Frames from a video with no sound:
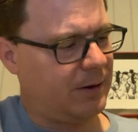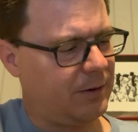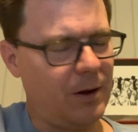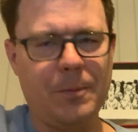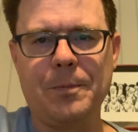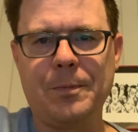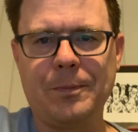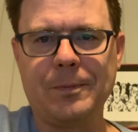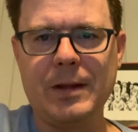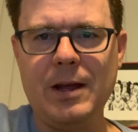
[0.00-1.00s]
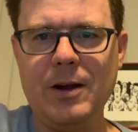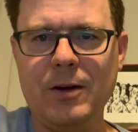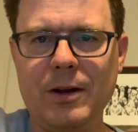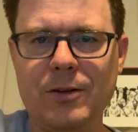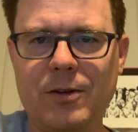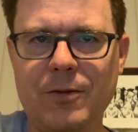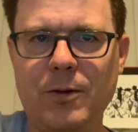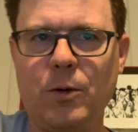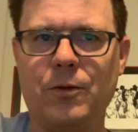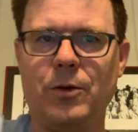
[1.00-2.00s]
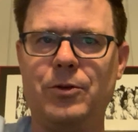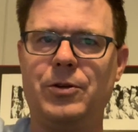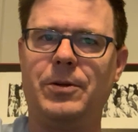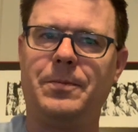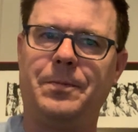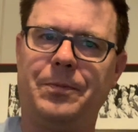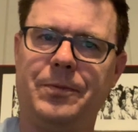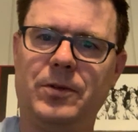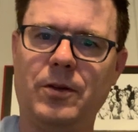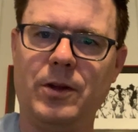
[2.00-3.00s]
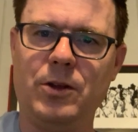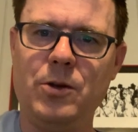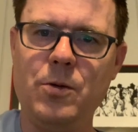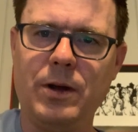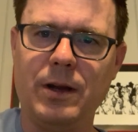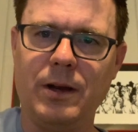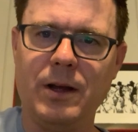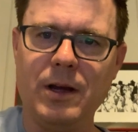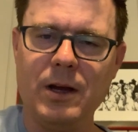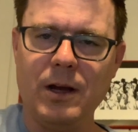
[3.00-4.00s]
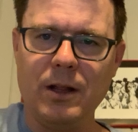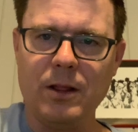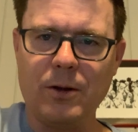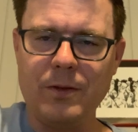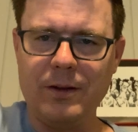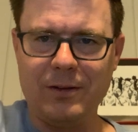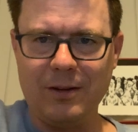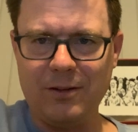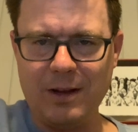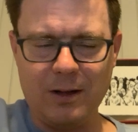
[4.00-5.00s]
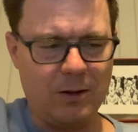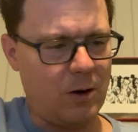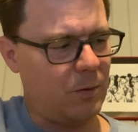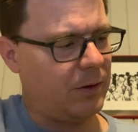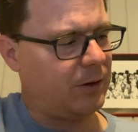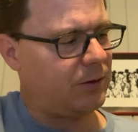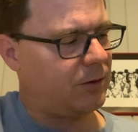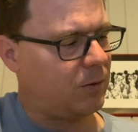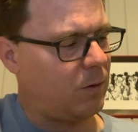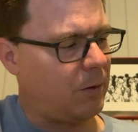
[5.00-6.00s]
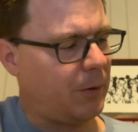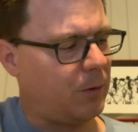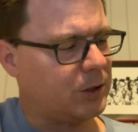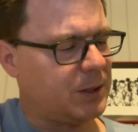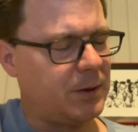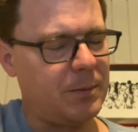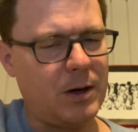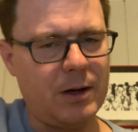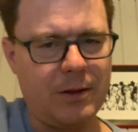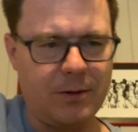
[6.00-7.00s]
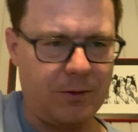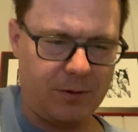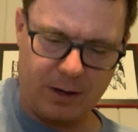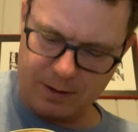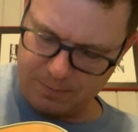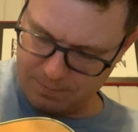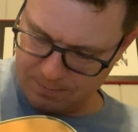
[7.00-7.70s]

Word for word: So here is the folk version so that you can learn this and sing along with us while we worship on Maundy, Thursday.